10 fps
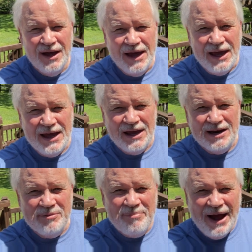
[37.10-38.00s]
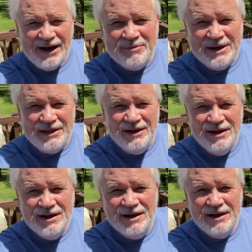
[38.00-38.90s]
and in back of me
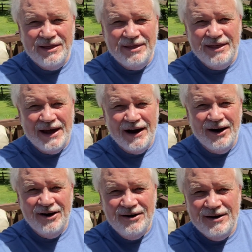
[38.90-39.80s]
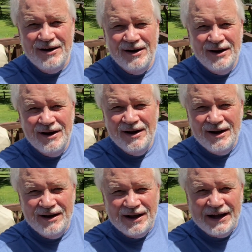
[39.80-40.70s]
there,
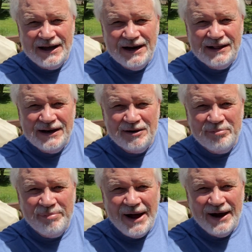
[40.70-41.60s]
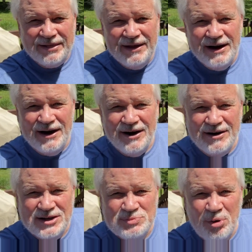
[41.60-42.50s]
can I get it there? Back there
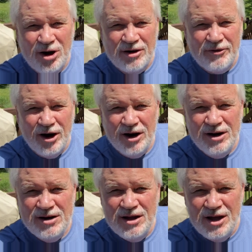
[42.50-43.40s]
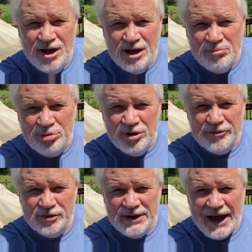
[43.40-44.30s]
is part of our
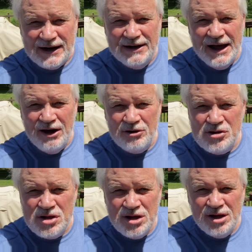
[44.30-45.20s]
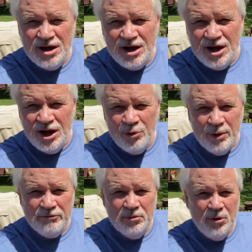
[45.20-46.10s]
beautiful deck. Now, when
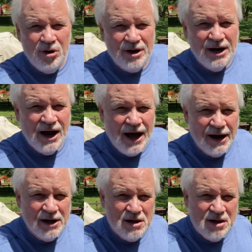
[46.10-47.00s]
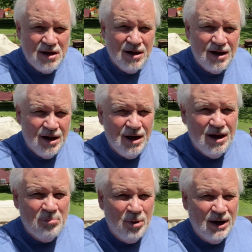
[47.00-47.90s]
Ramona and I
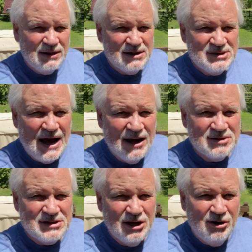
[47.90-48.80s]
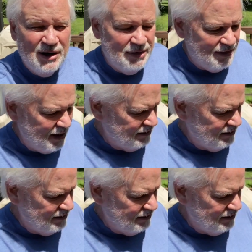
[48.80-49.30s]
bought this house, the only thing